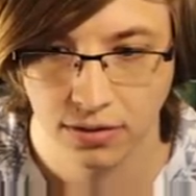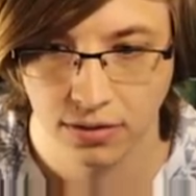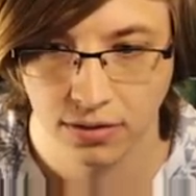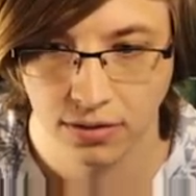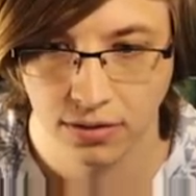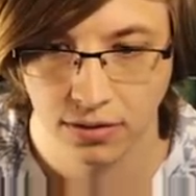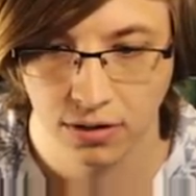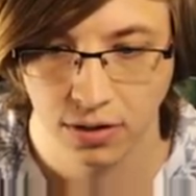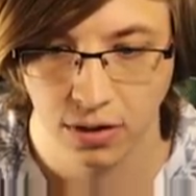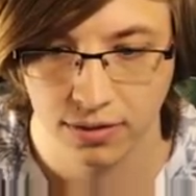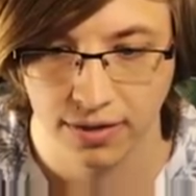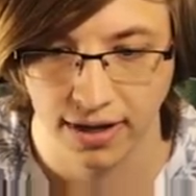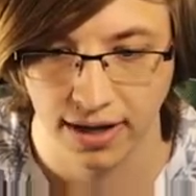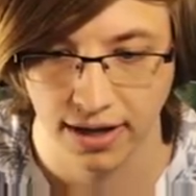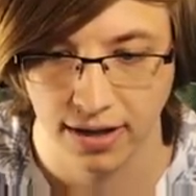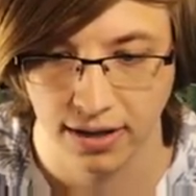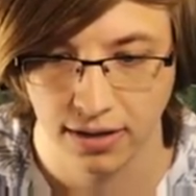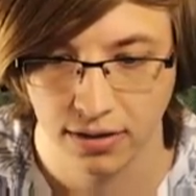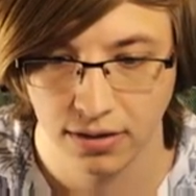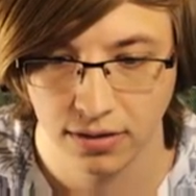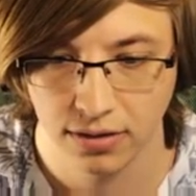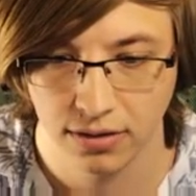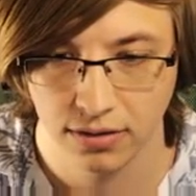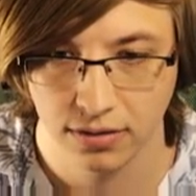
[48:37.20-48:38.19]
Okay.
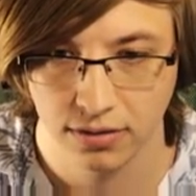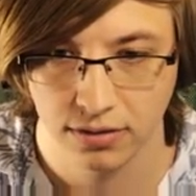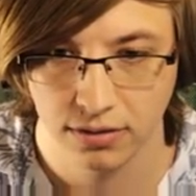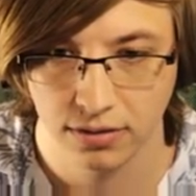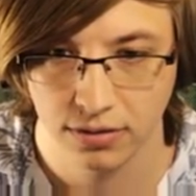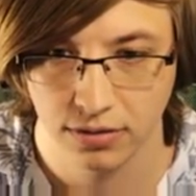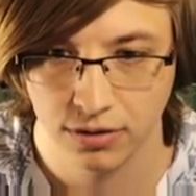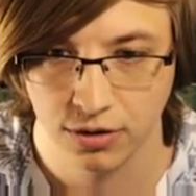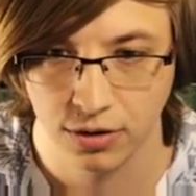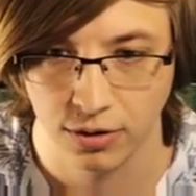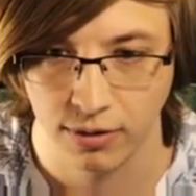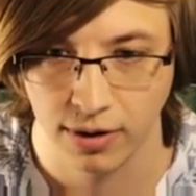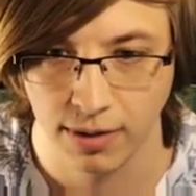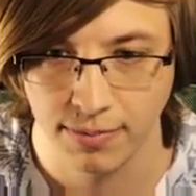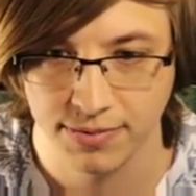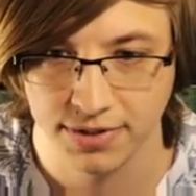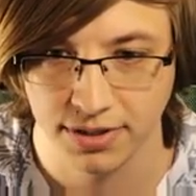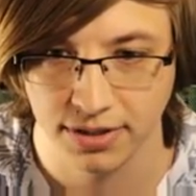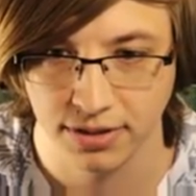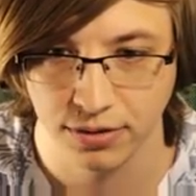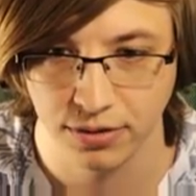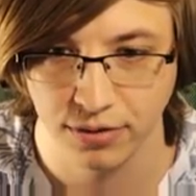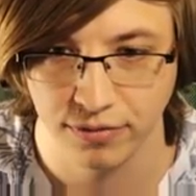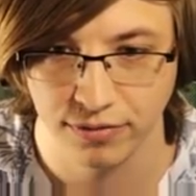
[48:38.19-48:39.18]
Corrupted
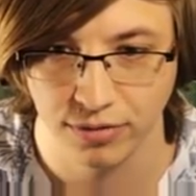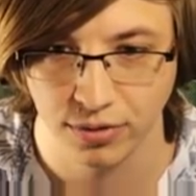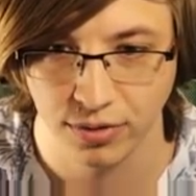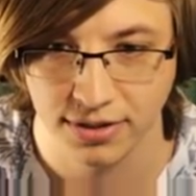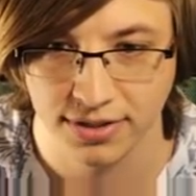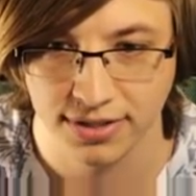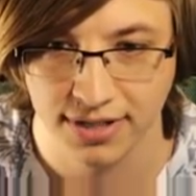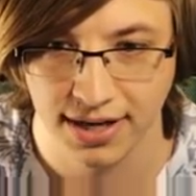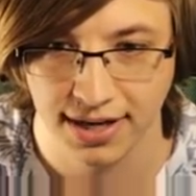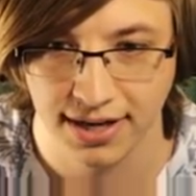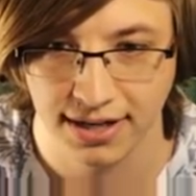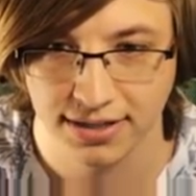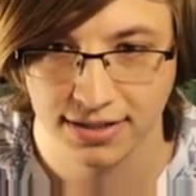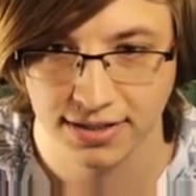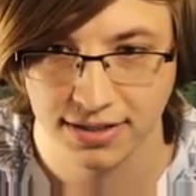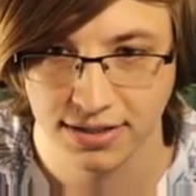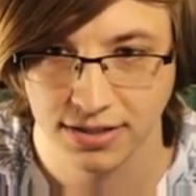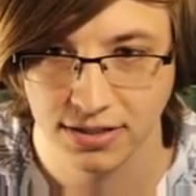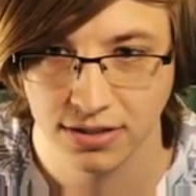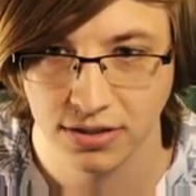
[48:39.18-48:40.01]
loot vortex.